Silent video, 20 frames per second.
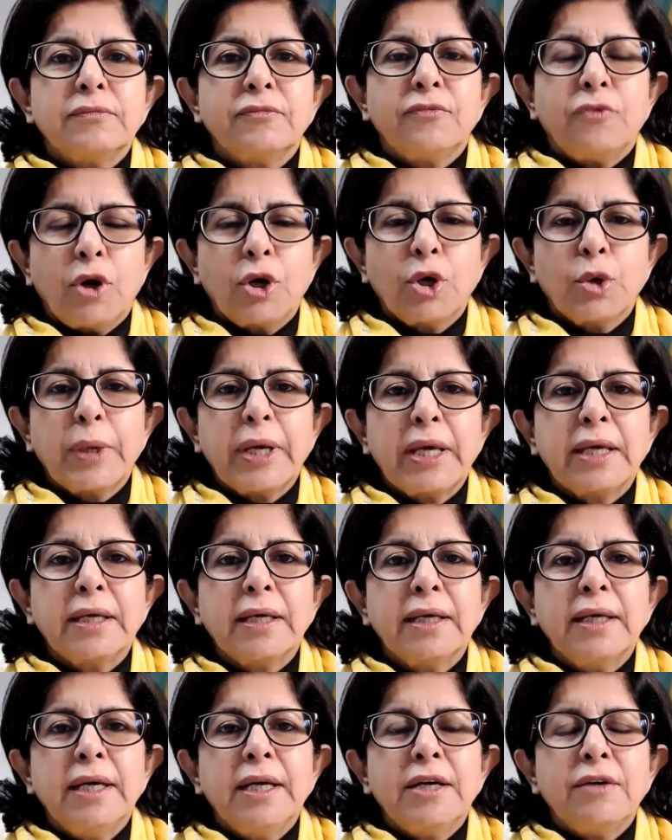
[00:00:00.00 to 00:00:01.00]

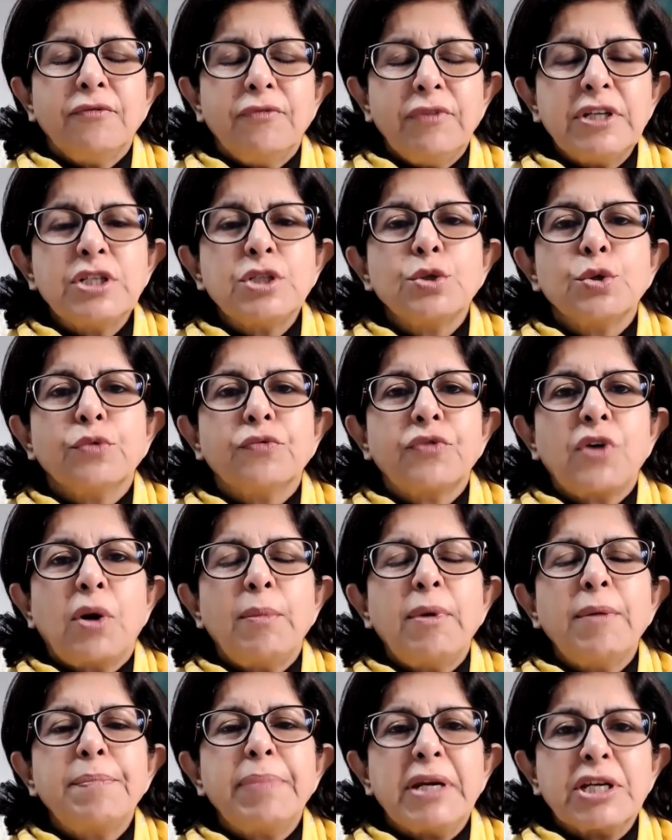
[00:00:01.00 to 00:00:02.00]
following video
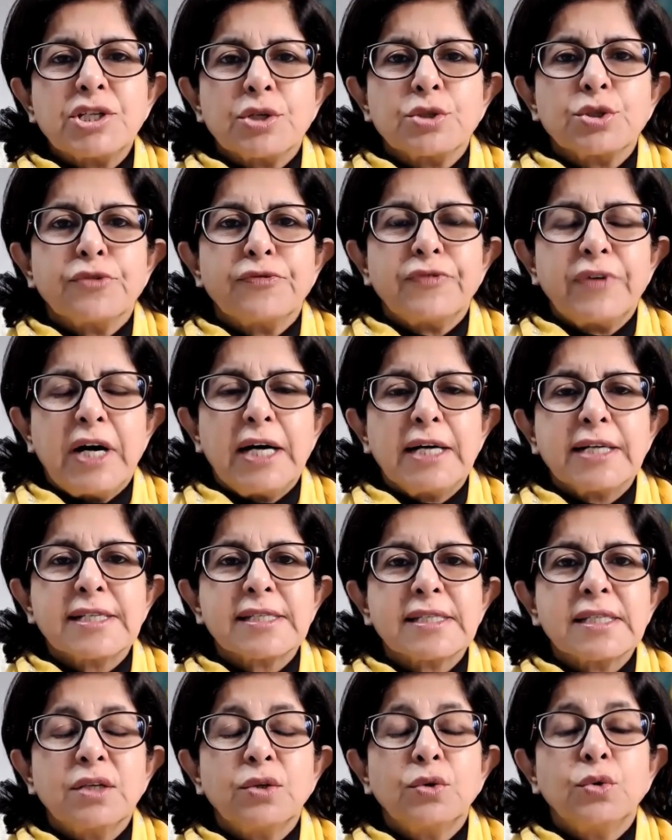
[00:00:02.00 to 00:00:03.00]
from a patient of
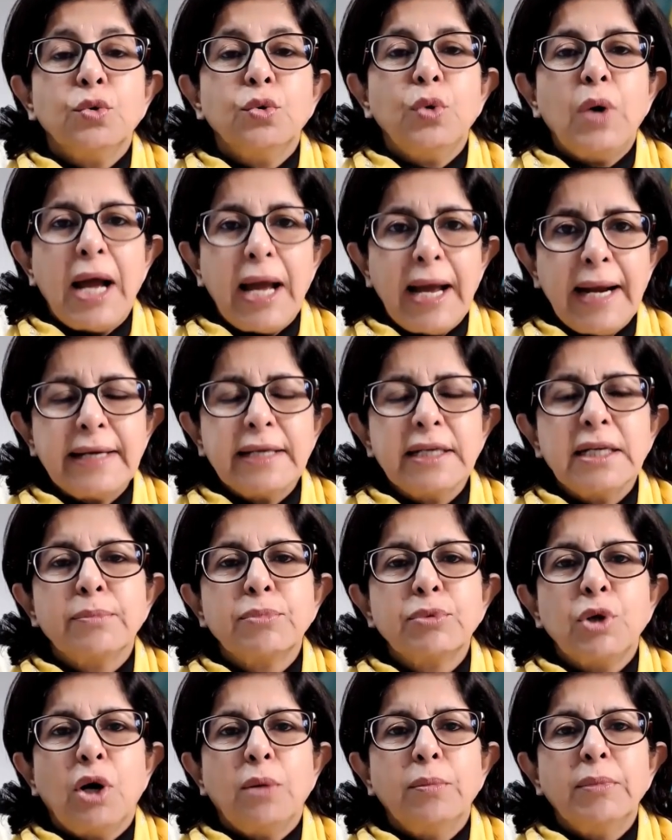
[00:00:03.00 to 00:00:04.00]
ours who had an
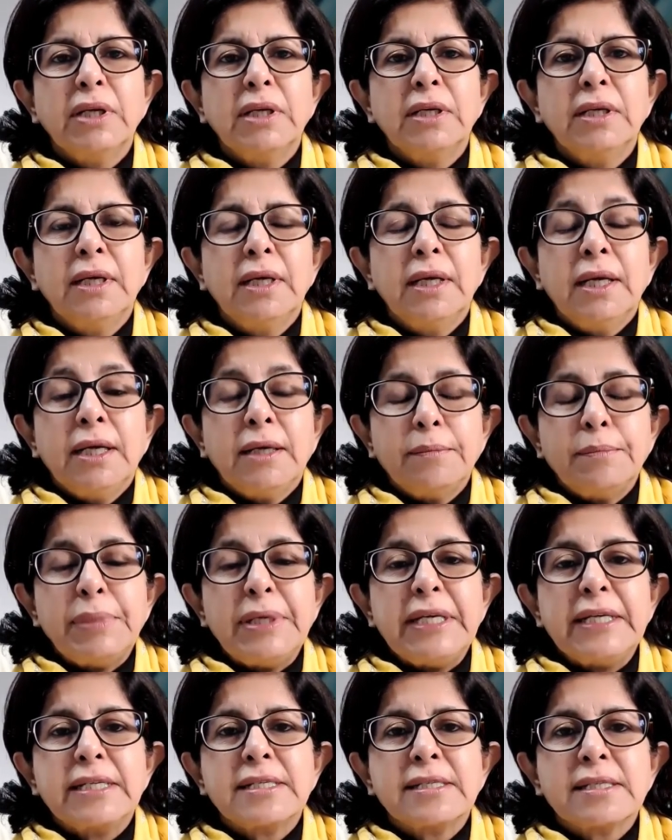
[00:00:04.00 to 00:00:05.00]
abnormal
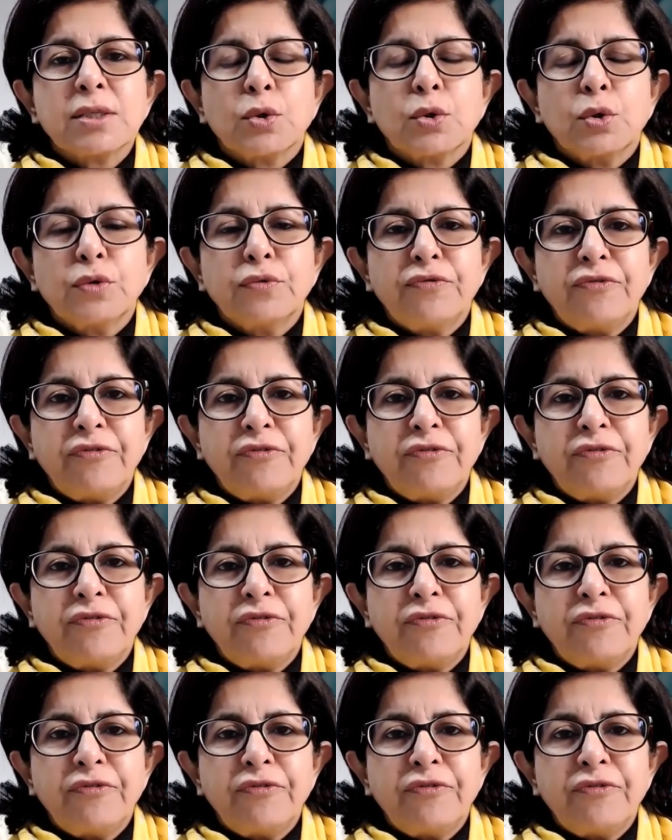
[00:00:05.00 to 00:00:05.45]
beats, could